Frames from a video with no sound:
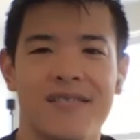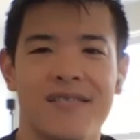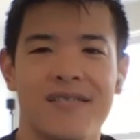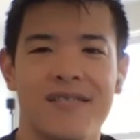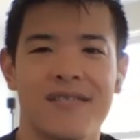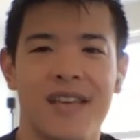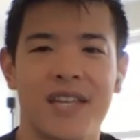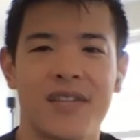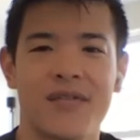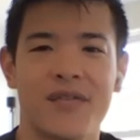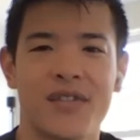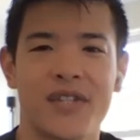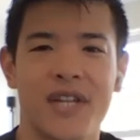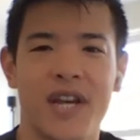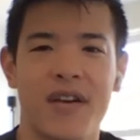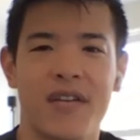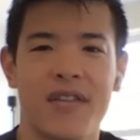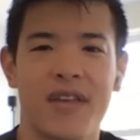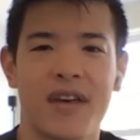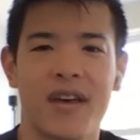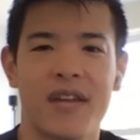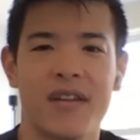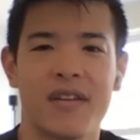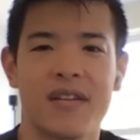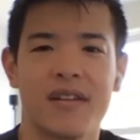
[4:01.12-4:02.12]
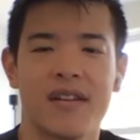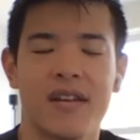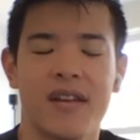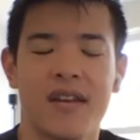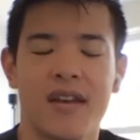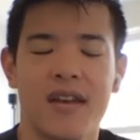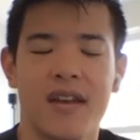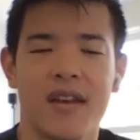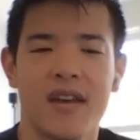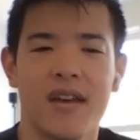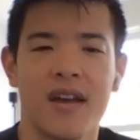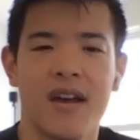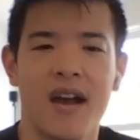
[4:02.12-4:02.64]
thanks for sharing that.
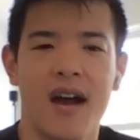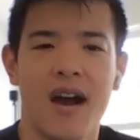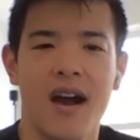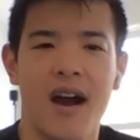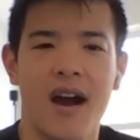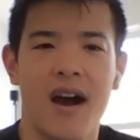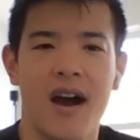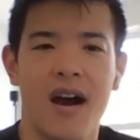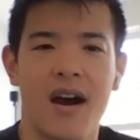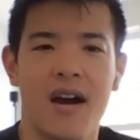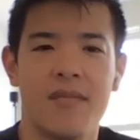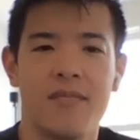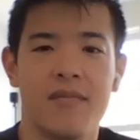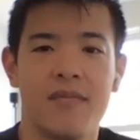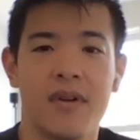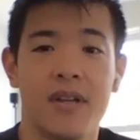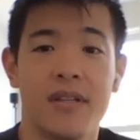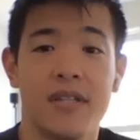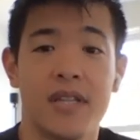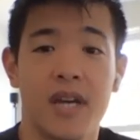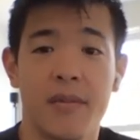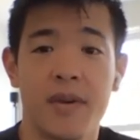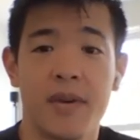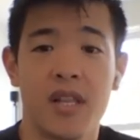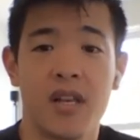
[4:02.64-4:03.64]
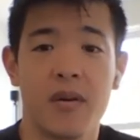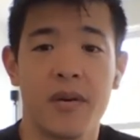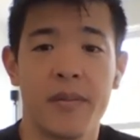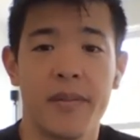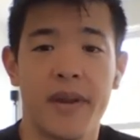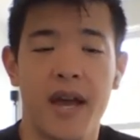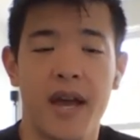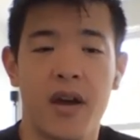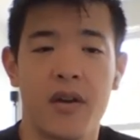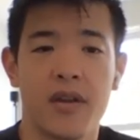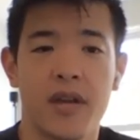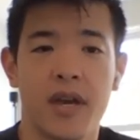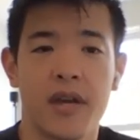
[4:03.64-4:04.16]
Tell me a little bit about
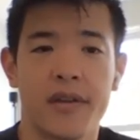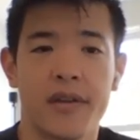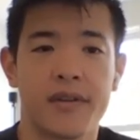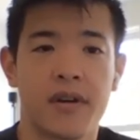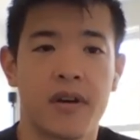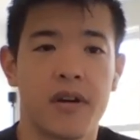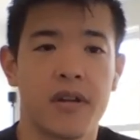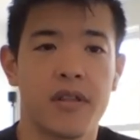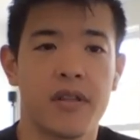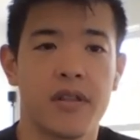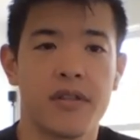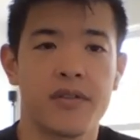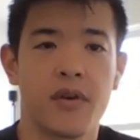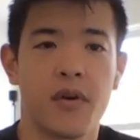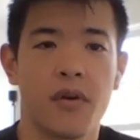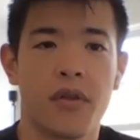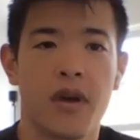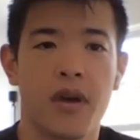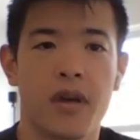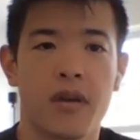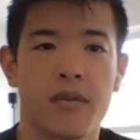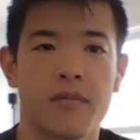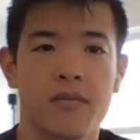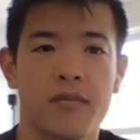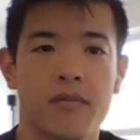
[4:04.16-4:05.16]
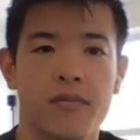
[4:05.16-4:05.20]
how you got started in this whole thing.